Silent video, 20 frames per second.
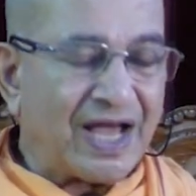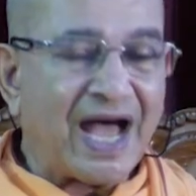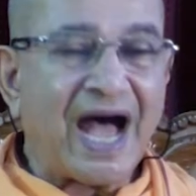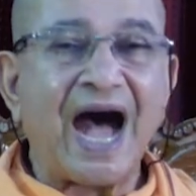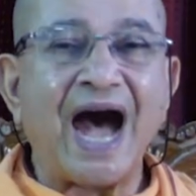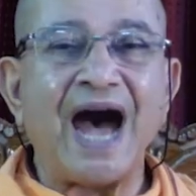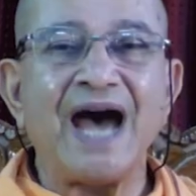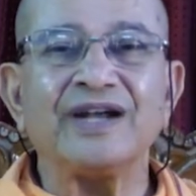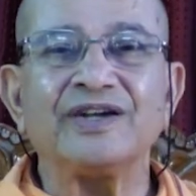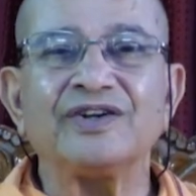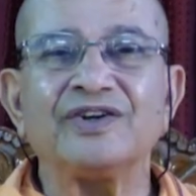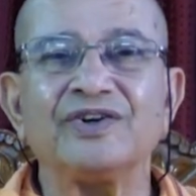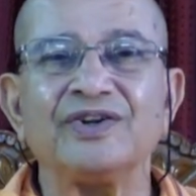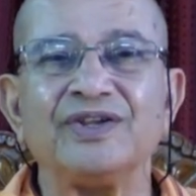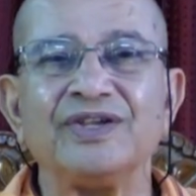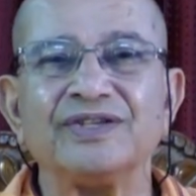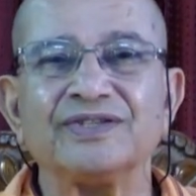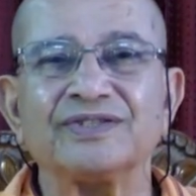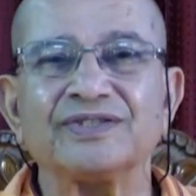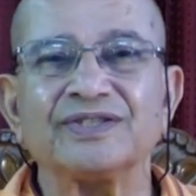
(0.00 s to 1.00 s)

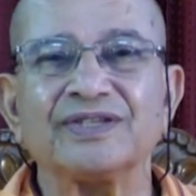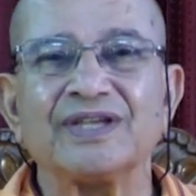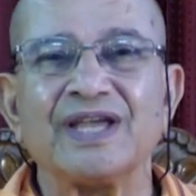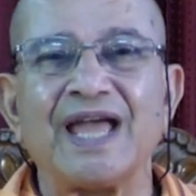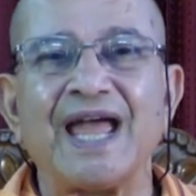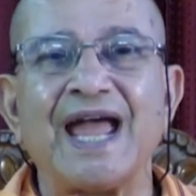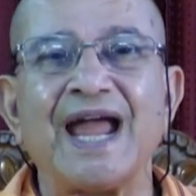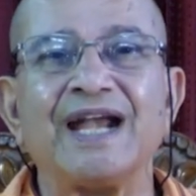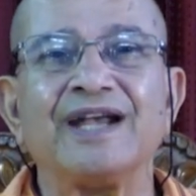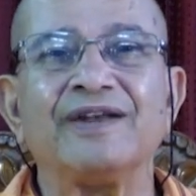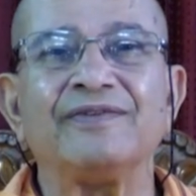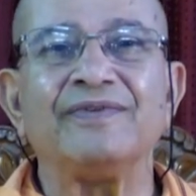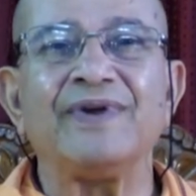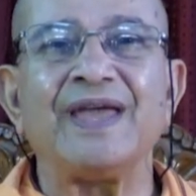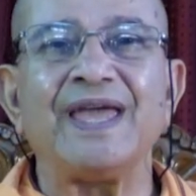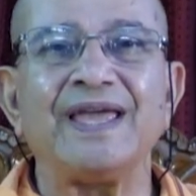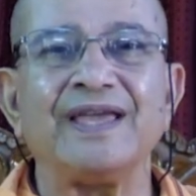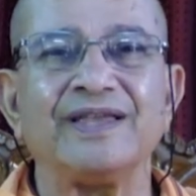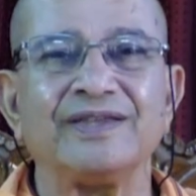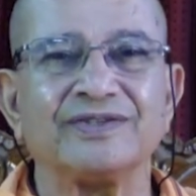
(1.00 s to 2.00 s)
arteries and
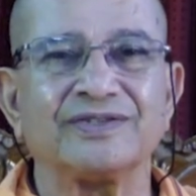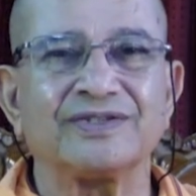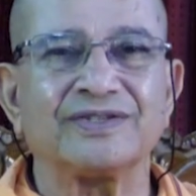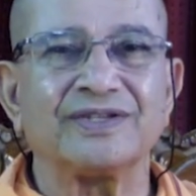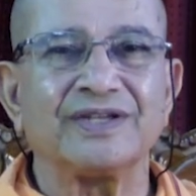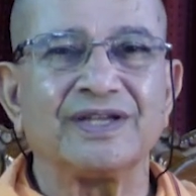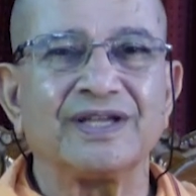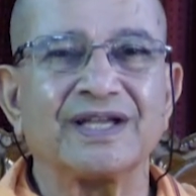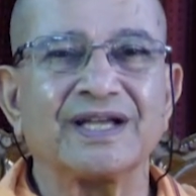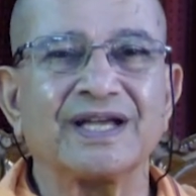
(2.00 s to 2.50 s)
veins